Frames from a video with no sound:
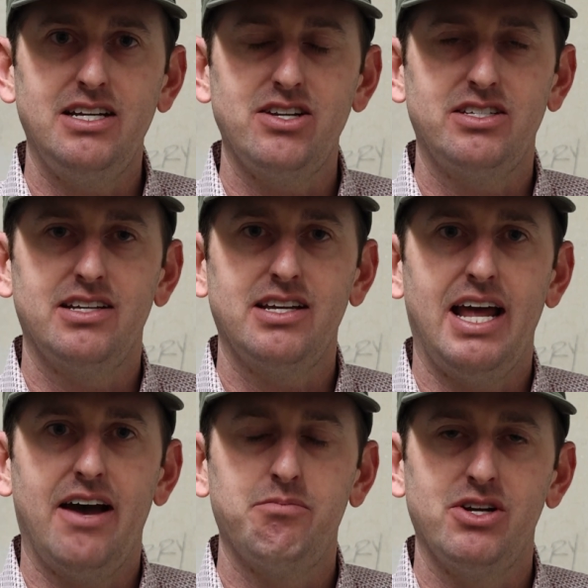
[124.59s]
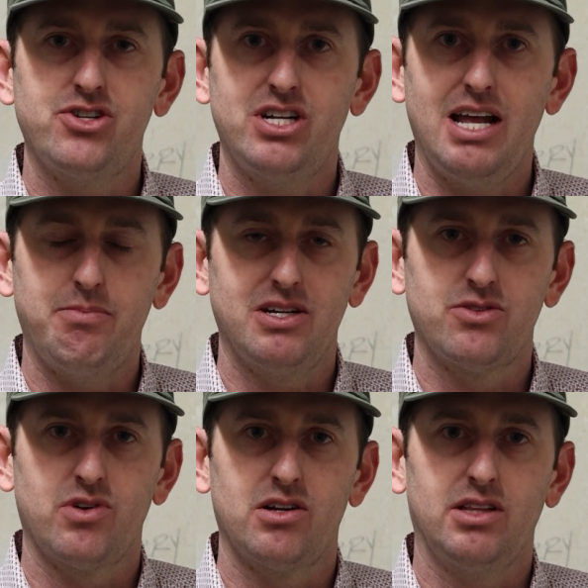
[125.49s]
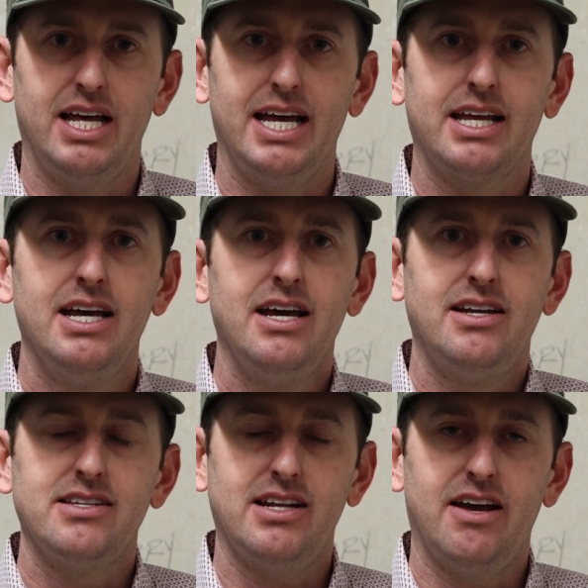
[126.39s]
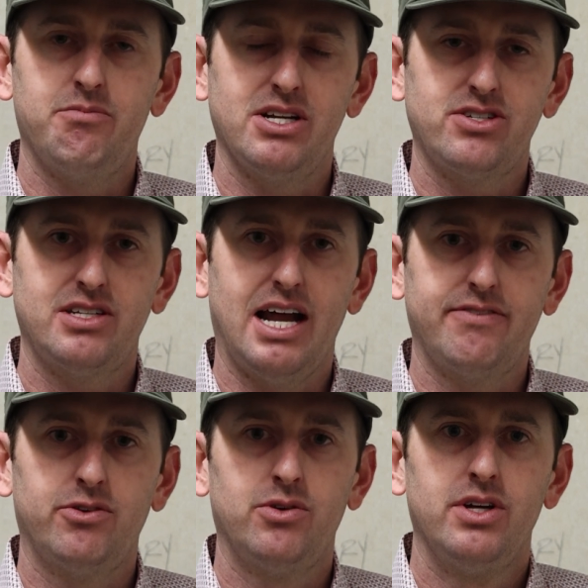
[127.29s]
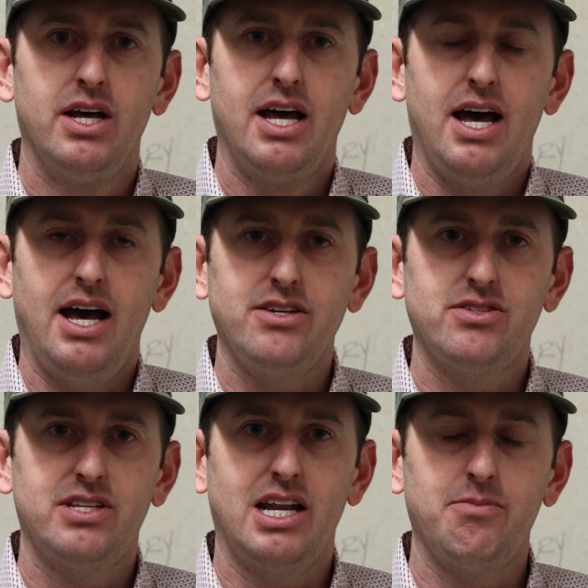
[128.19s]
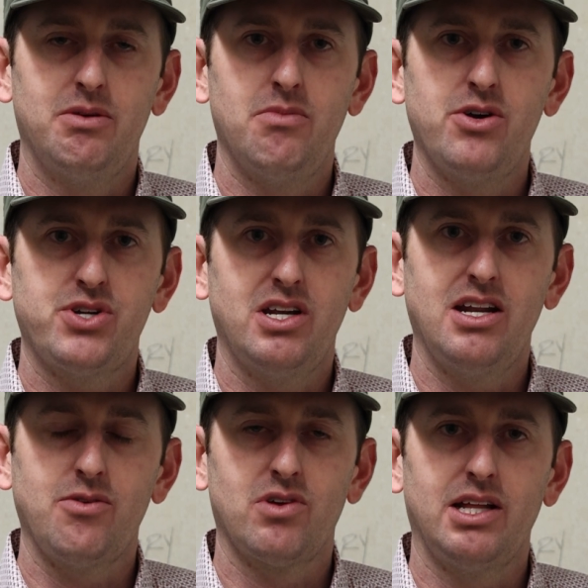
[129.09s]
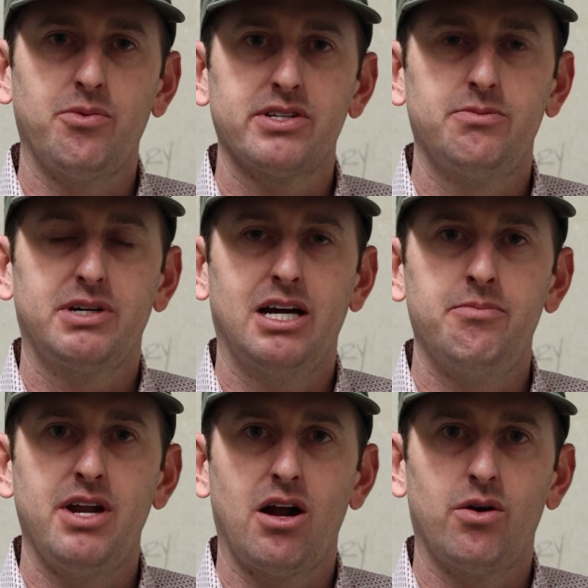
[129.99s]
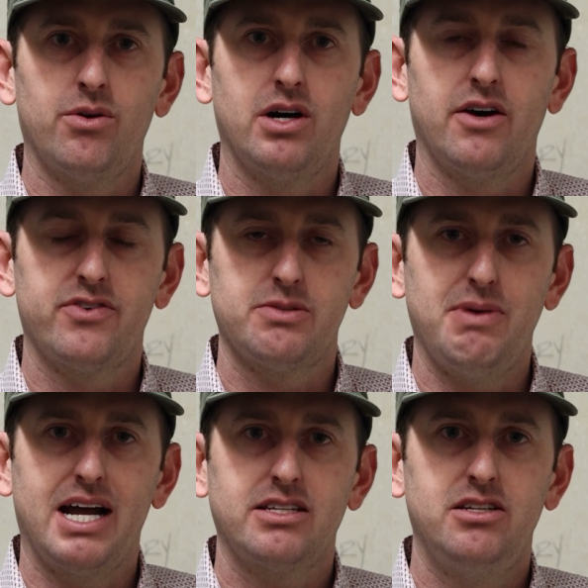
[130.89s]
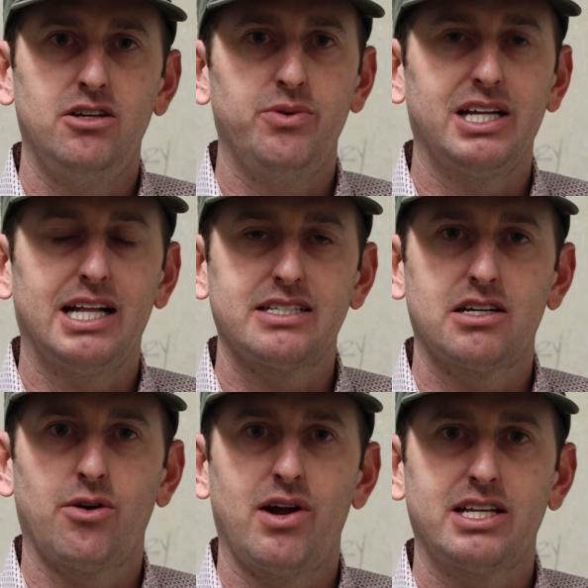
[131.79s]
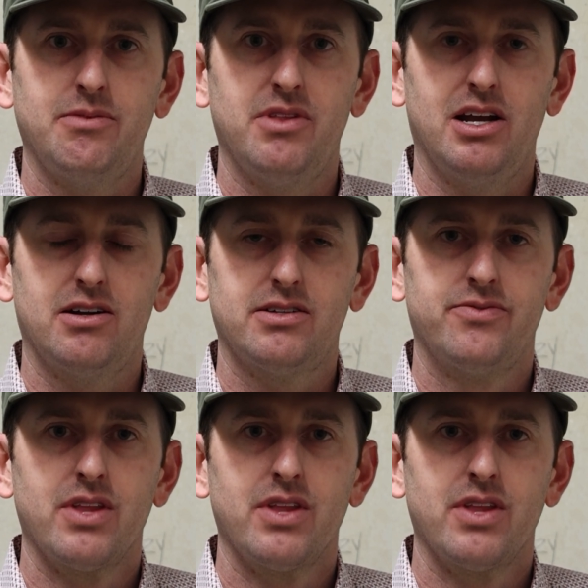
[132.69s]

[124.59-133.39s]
He just doesn't have much shape in his rear leg, doesn't have much stifle. You set him in motion and he really wants to become narrow off his back too. We'd like to correct him there.